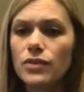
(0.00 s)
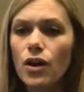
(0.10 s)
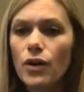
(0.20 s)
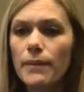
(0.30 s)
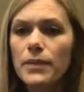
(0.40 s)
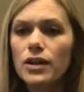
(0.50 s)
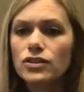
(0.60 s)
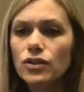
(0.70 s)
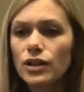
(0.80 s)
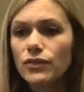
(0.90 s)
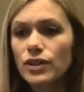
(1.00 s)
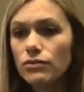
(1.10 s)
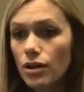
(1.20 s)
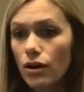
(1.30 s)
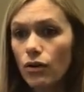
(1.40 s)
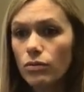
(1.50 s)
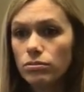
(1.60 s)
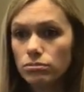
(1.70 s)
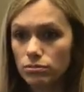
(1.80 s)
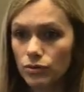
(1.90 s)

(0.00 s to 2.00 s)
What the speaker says: Okay, so if we don't know